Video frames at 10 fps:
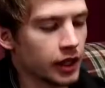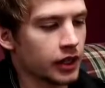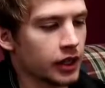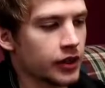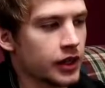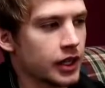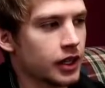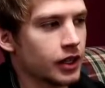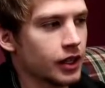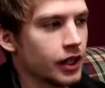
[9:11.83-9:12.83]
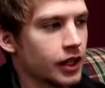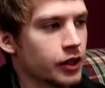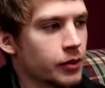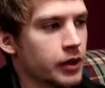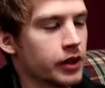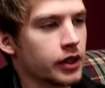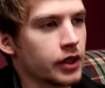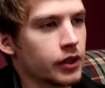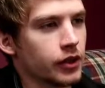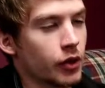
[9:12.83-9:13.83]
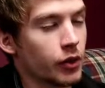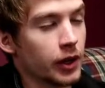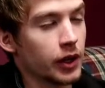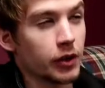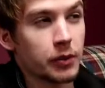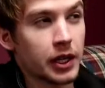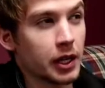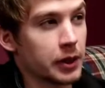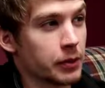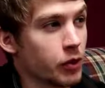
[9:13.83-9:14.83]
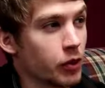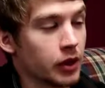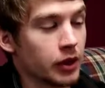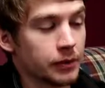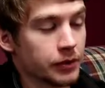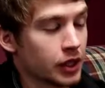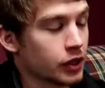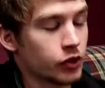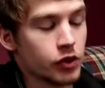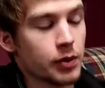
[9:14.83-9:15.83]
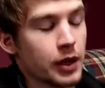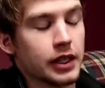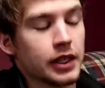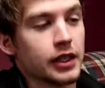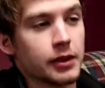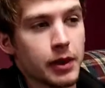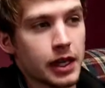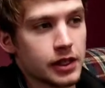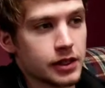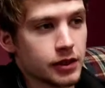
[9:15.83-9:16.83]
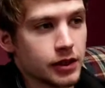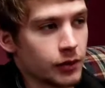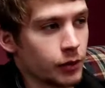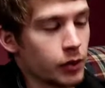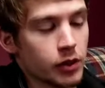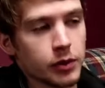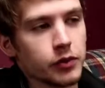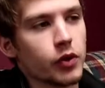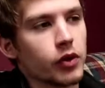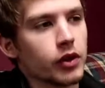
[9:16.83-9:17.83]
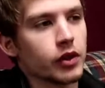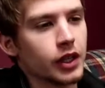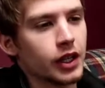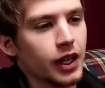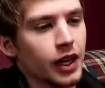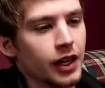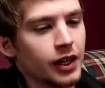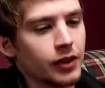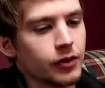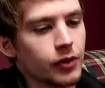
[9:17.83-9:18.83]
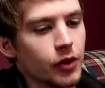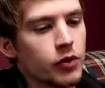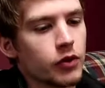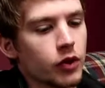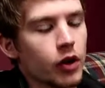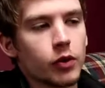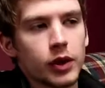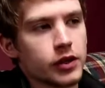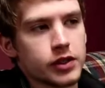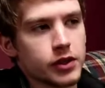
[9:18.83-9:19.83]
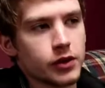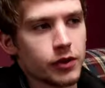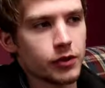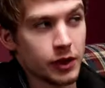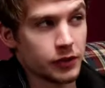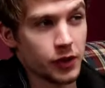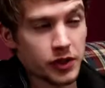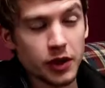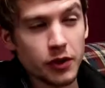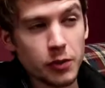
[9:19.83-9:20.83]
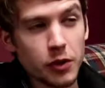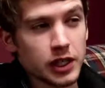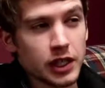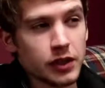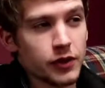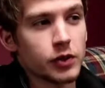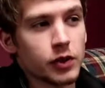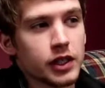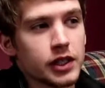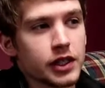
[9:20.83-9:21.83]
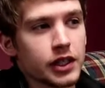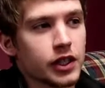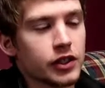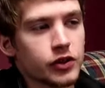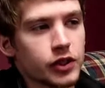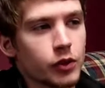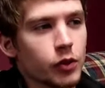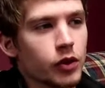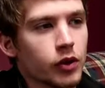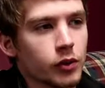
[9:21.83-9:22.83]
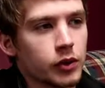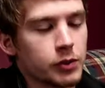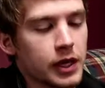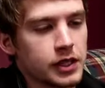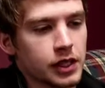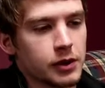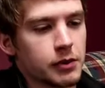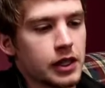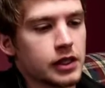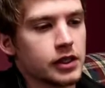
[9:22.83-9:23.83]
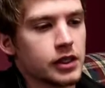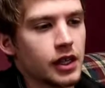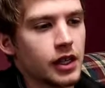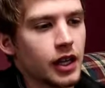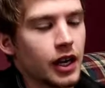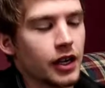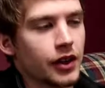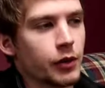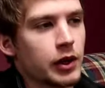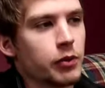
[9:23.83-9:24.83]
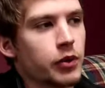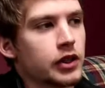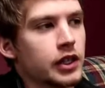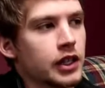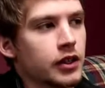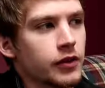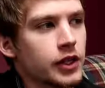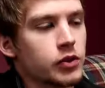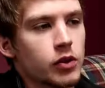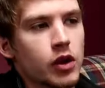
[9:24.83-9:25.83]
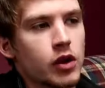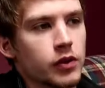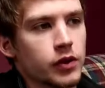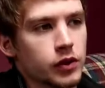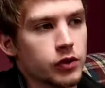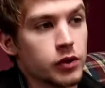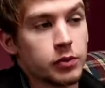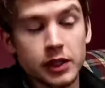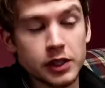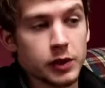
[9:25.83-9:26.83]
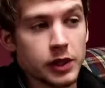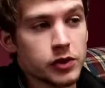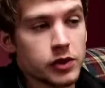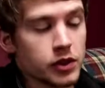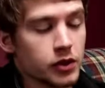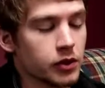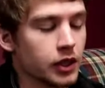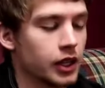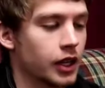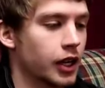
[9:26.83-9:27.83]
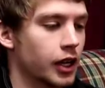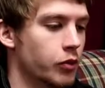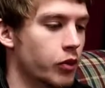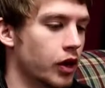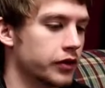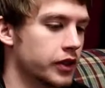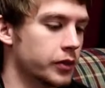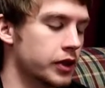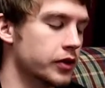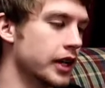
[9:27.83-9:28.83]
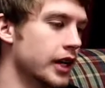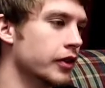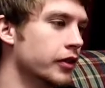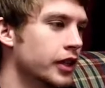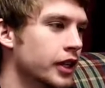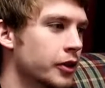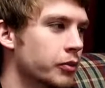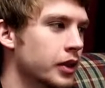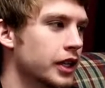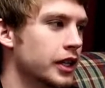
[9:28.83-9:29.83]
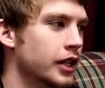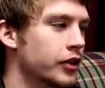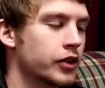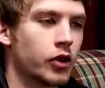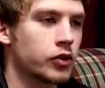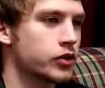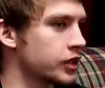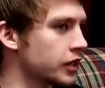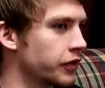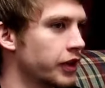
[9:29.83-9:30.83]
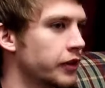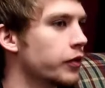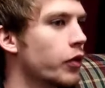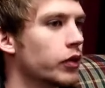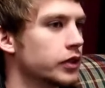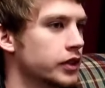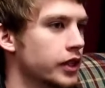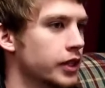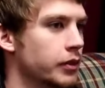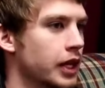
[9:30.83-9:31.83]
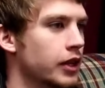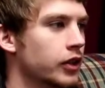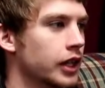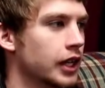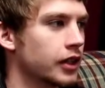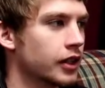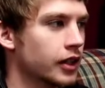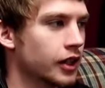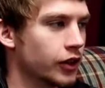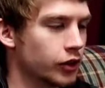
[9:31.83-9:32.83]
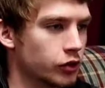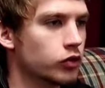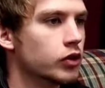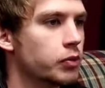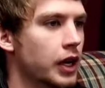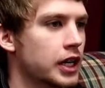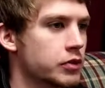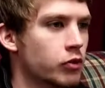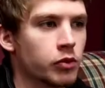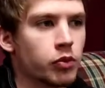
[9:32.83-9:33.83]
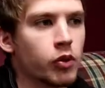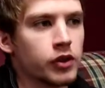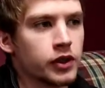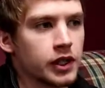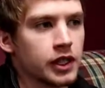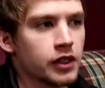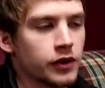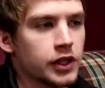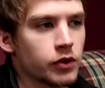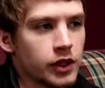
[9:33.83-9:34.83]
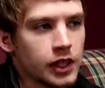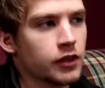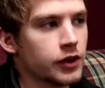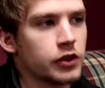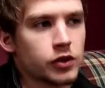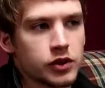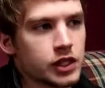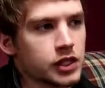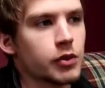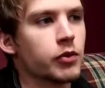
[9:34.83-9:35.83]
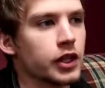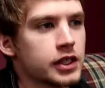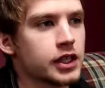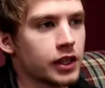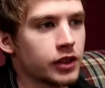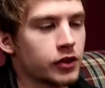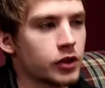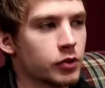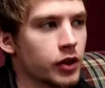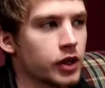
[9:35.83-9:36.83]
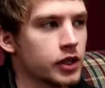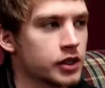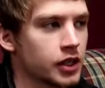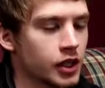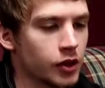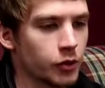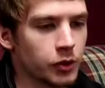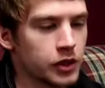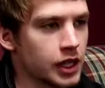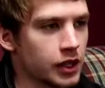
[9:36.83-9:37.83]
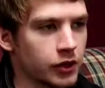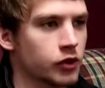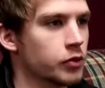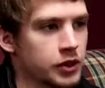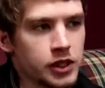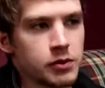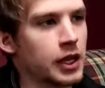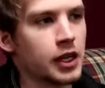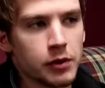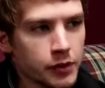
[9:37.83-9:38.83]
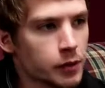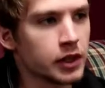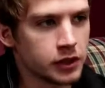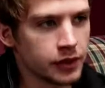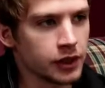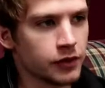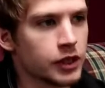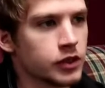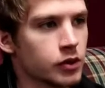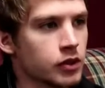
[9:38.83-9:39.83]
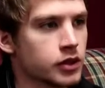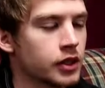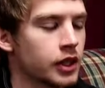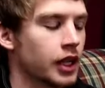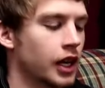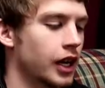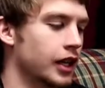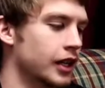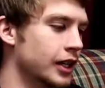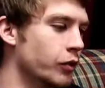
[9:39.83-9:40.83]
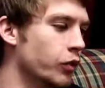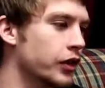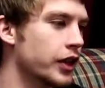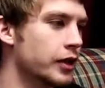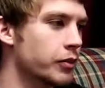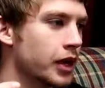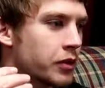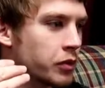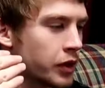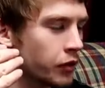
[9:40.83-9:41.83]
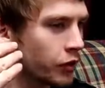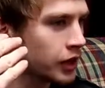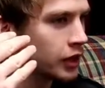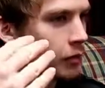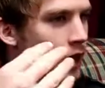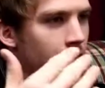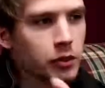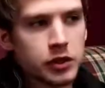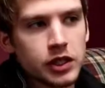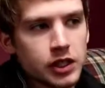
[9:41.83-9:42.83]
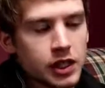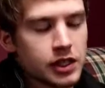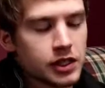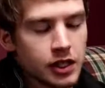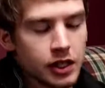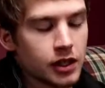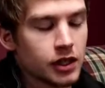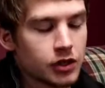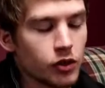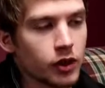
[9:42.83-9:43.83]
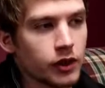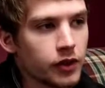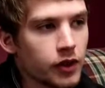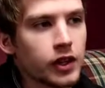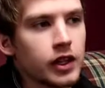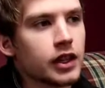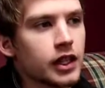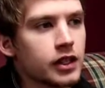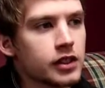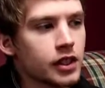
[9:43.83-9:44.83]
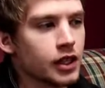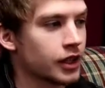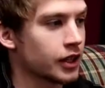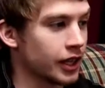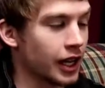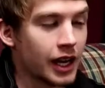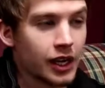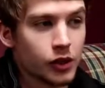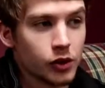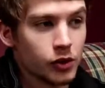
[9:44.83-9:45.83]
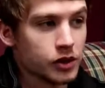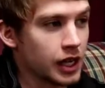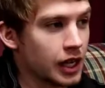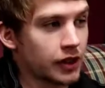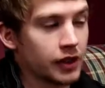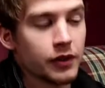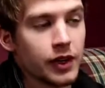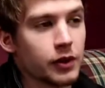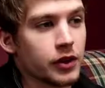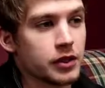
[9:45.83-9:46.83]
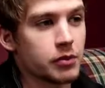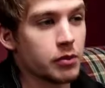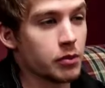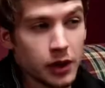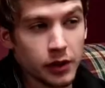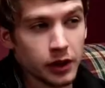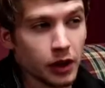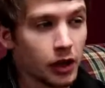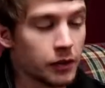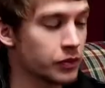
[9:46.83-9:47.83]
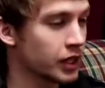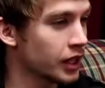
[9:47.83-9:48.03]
Yeah, and I think in America, though we are becoming more group identity based than we were before. Uh, overall, we are still, as far as I know, the most individualistic country in the world, which basically means uh, that we put the individual over the group, at least we used to, uh, more often than we do now. But in other cultures, that's very foreign to them. They look at the group as more important than the individual. The individual is just someone inside the group, whereas we would say the group is just made up of a bunch of individuals. Uh, and with that in mind, when we read the Bible, such as the story of Corinthians, the guy who was having an affair with his mother-in-law.